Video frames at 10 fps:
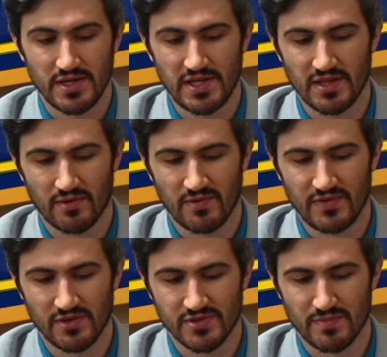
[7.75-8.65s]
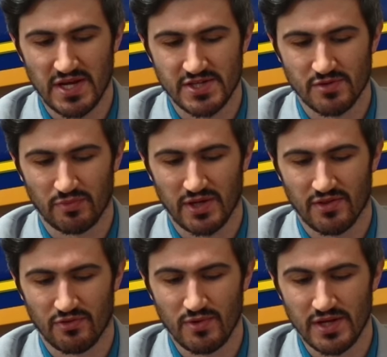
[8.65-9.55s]
Elon reveals a master
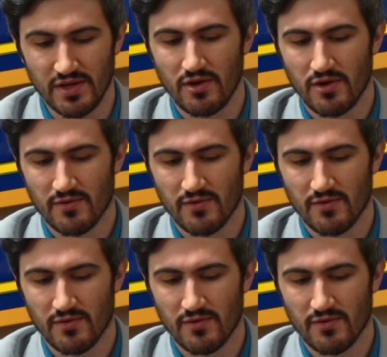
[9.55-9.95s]
plan 3,